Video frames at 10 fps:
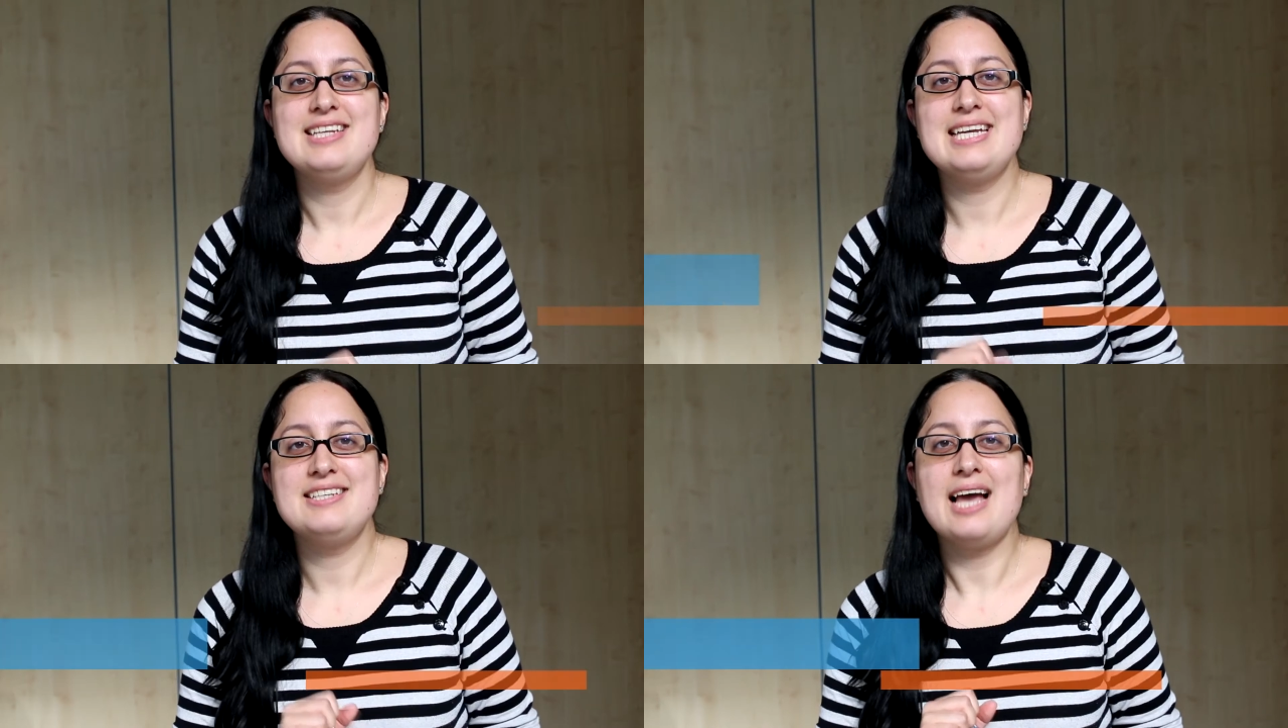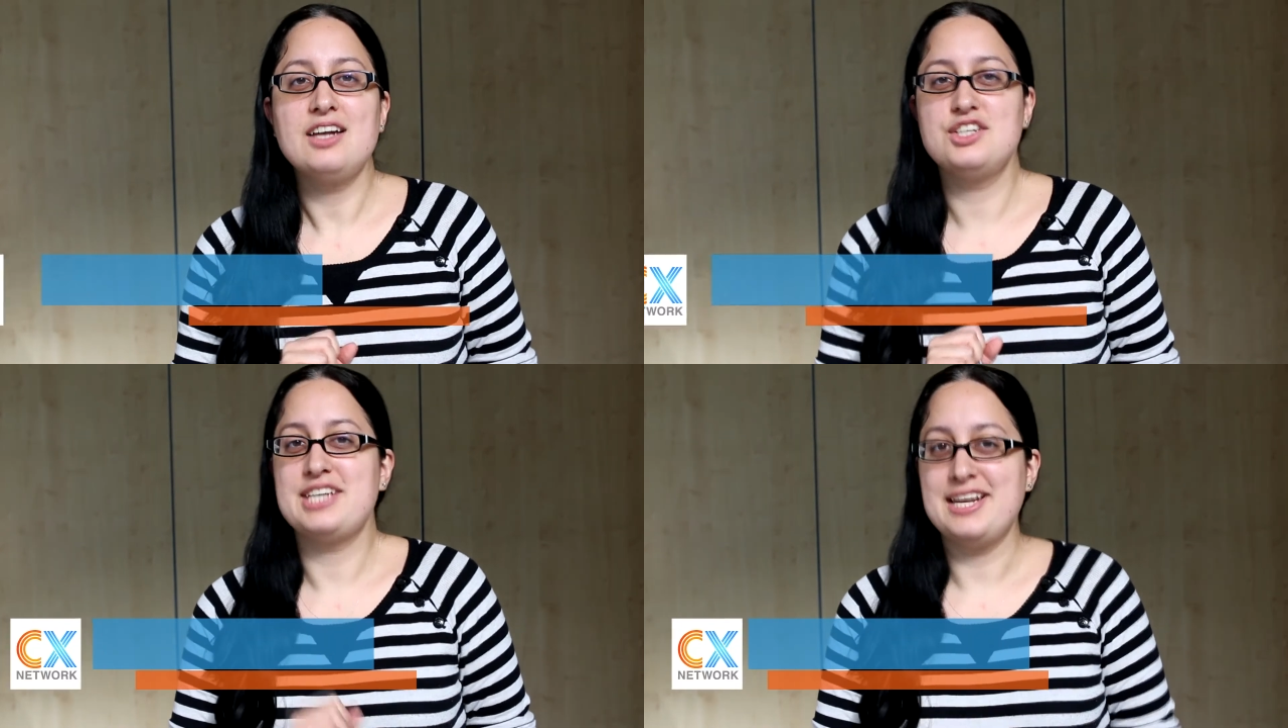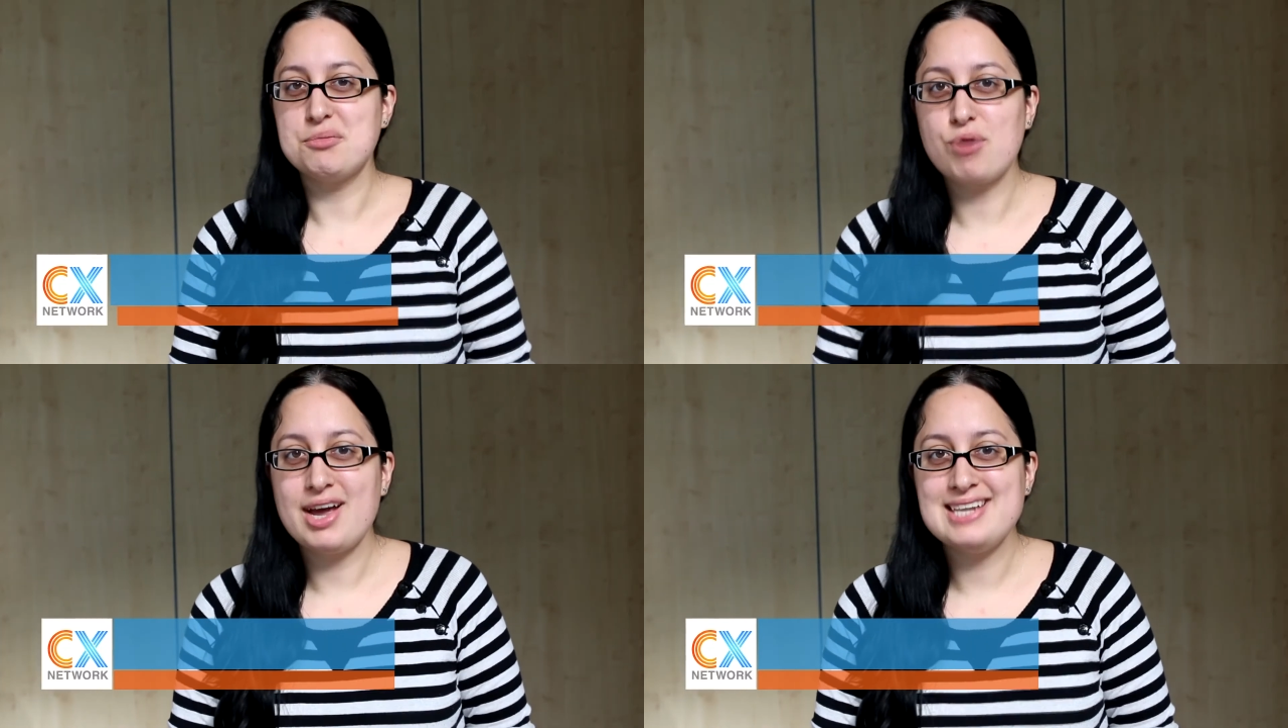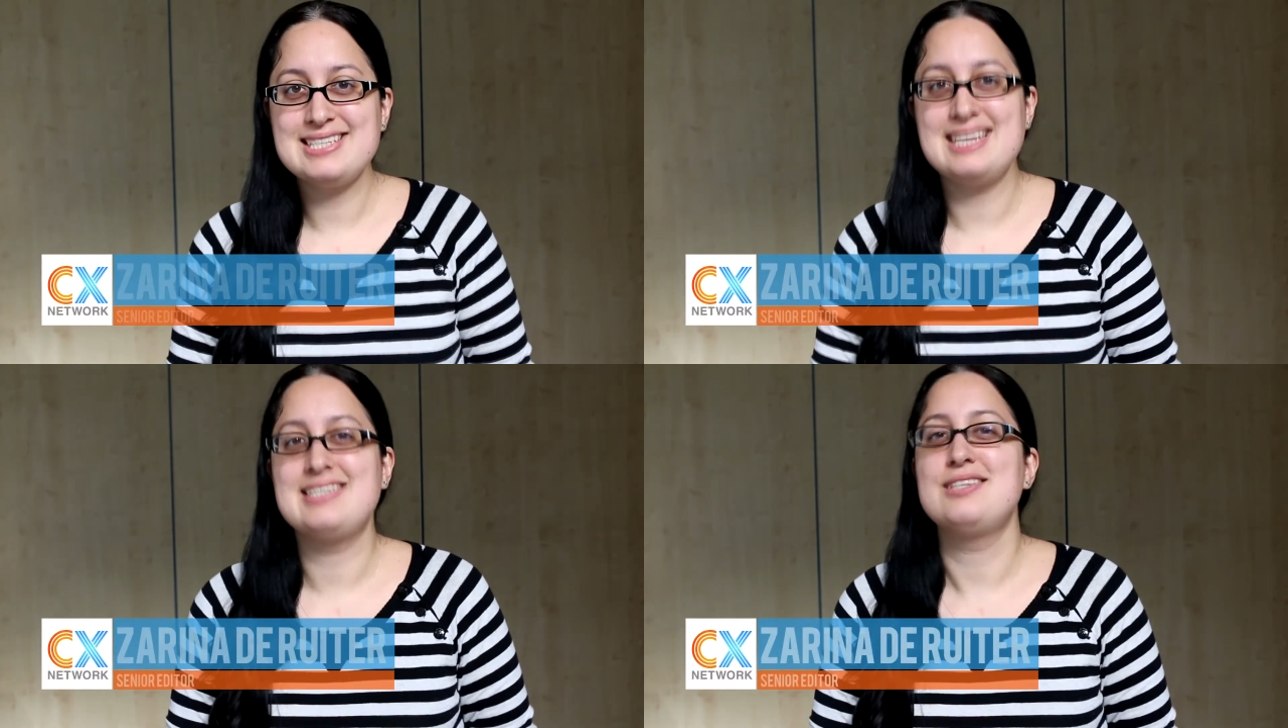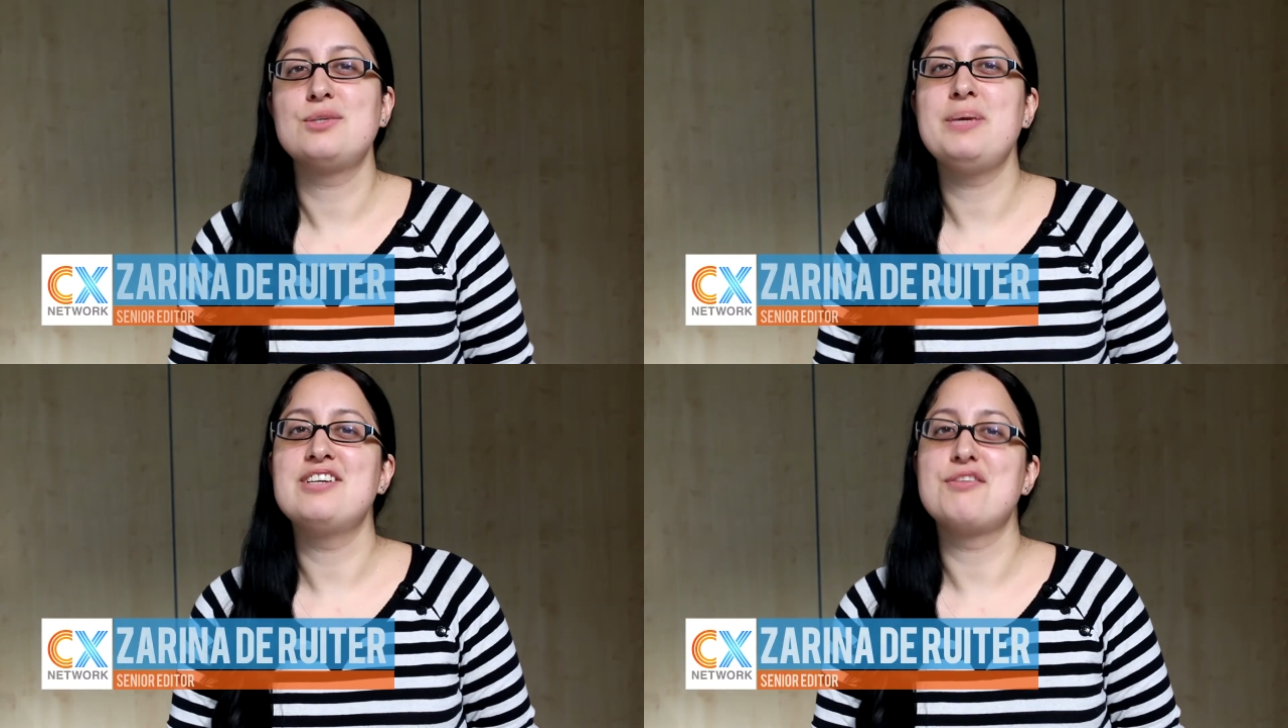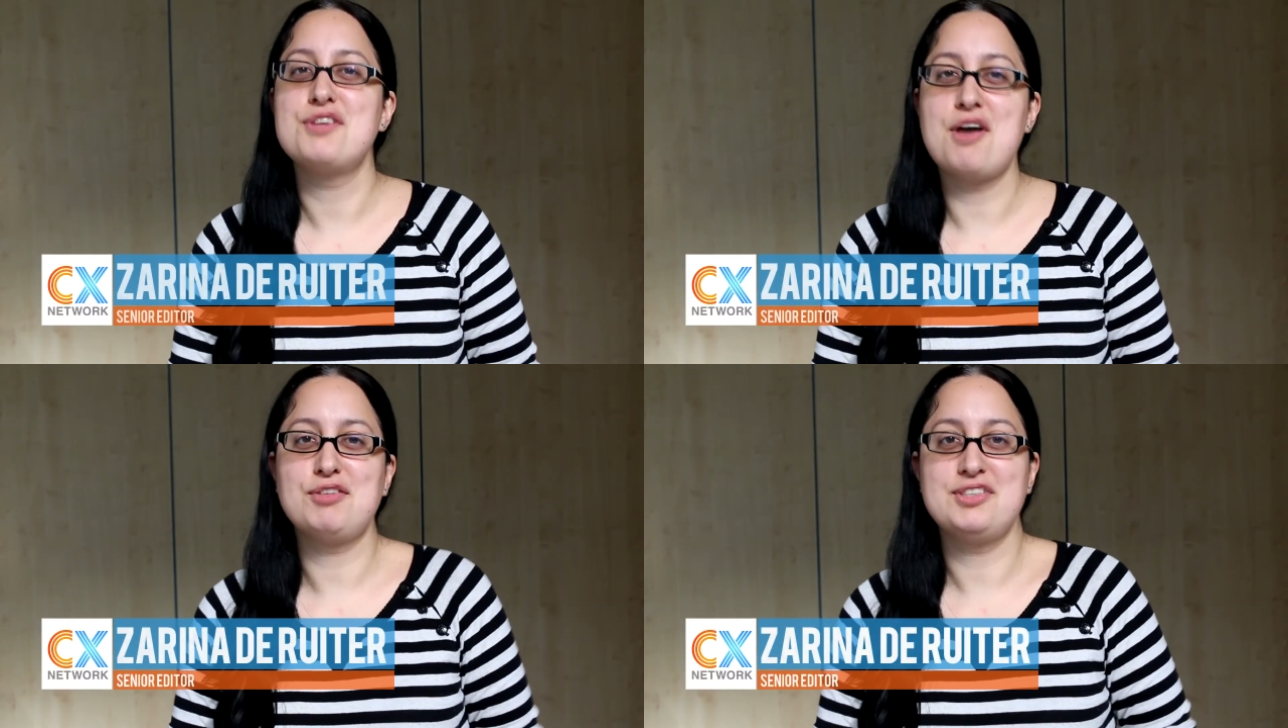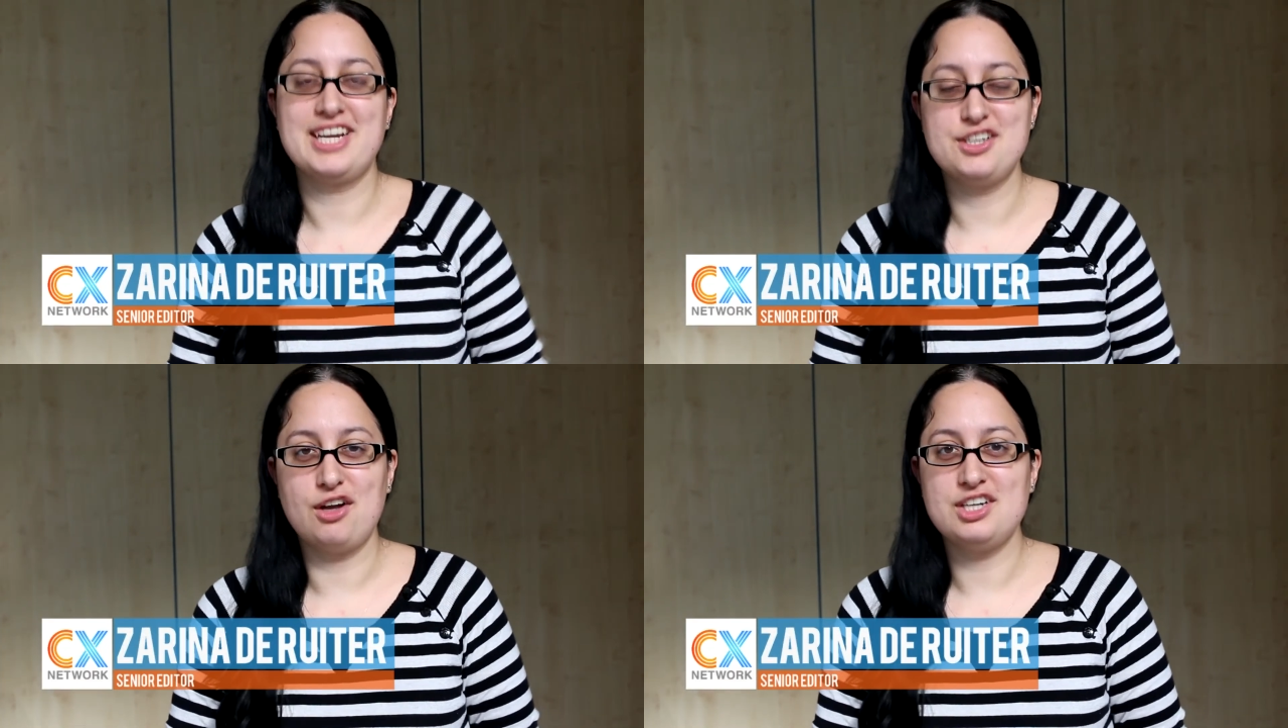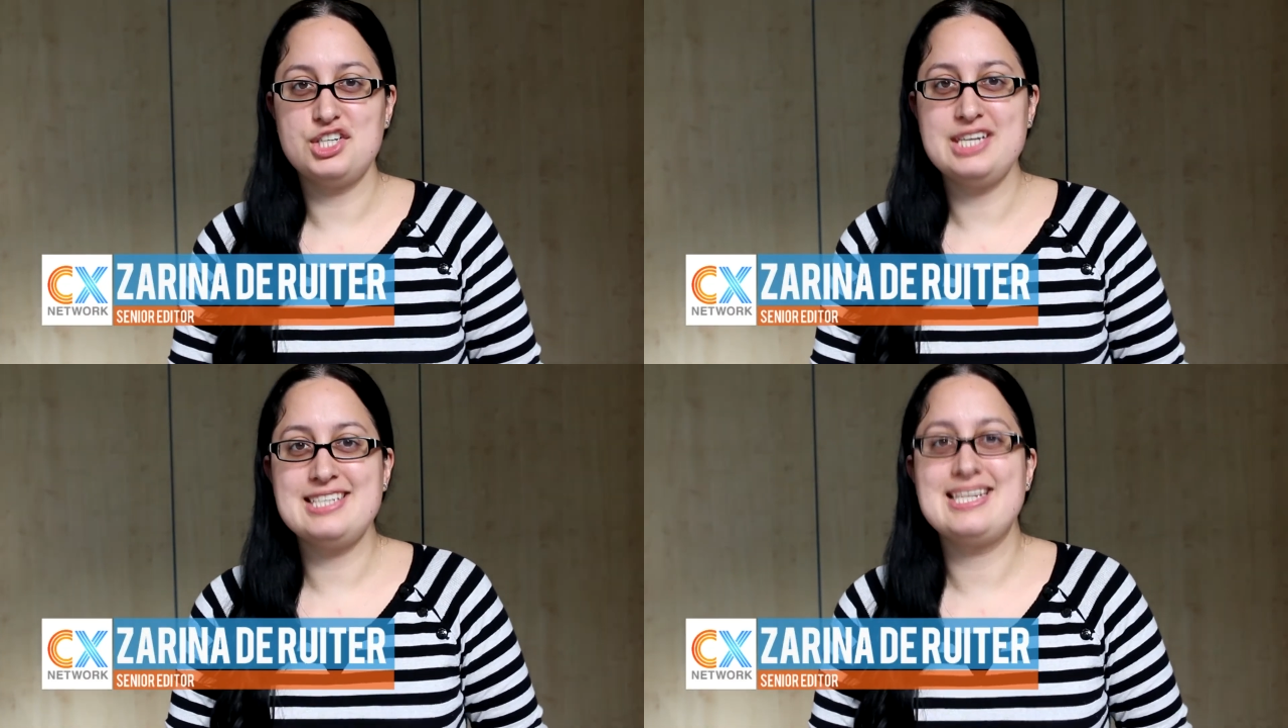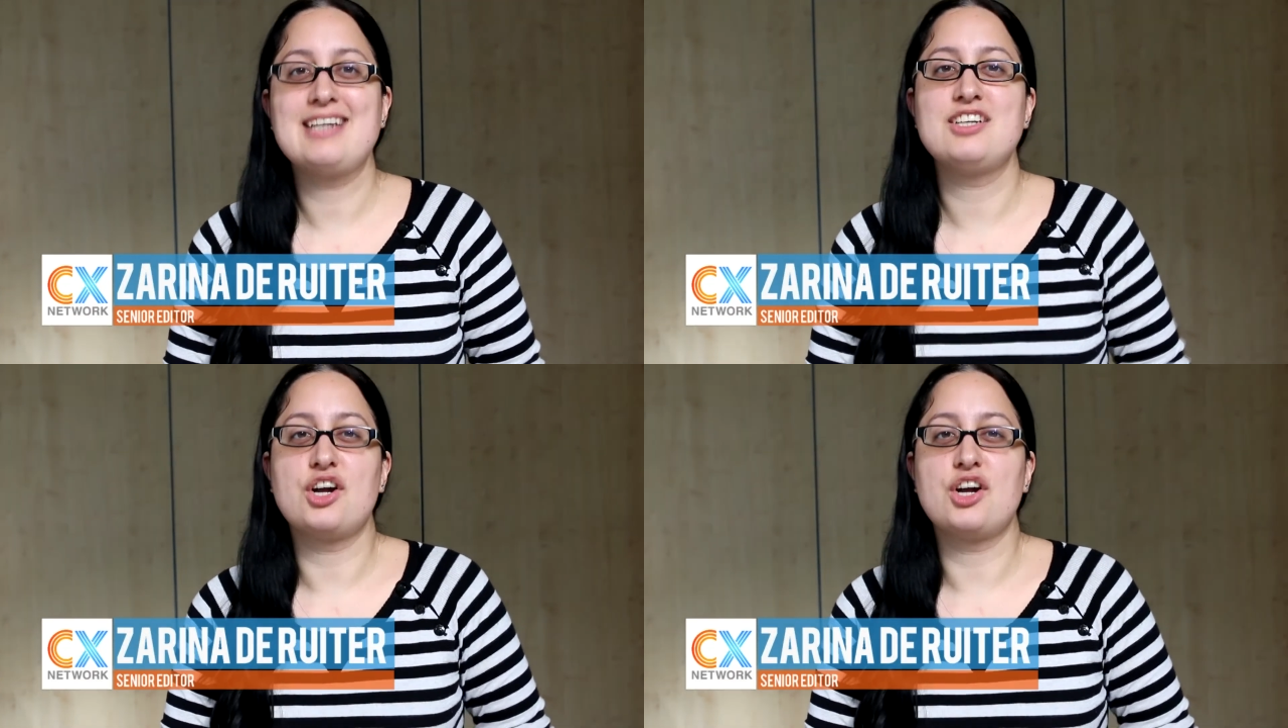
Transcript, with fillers: The Intelligent Enterprise is a suite of novel technologies that